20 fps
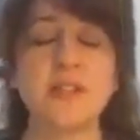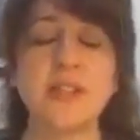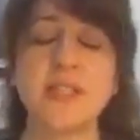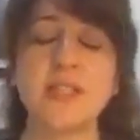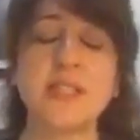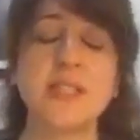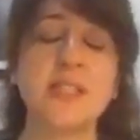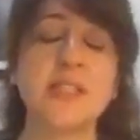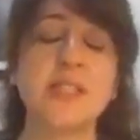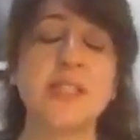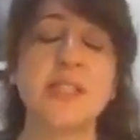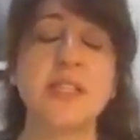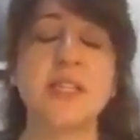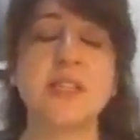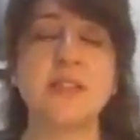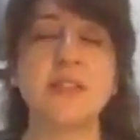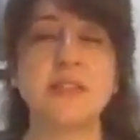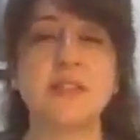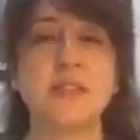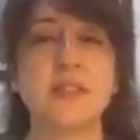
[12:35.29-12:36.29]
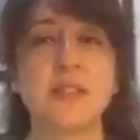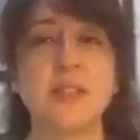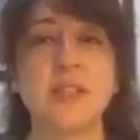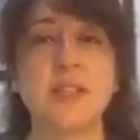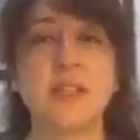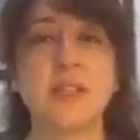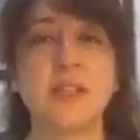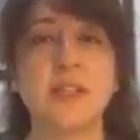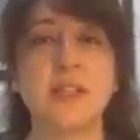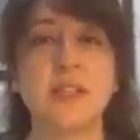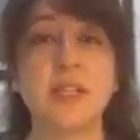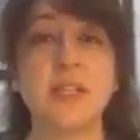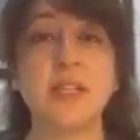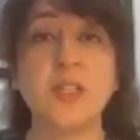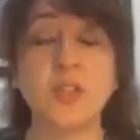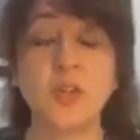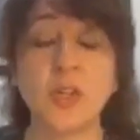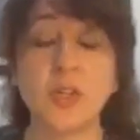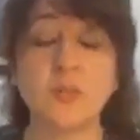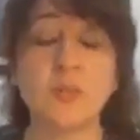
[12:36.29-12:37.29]
restlessness in
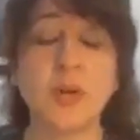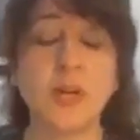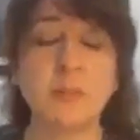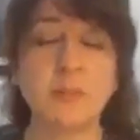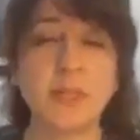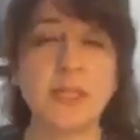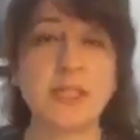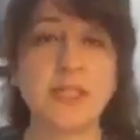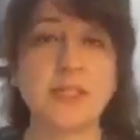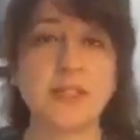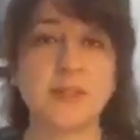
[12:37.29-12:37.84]
your environment.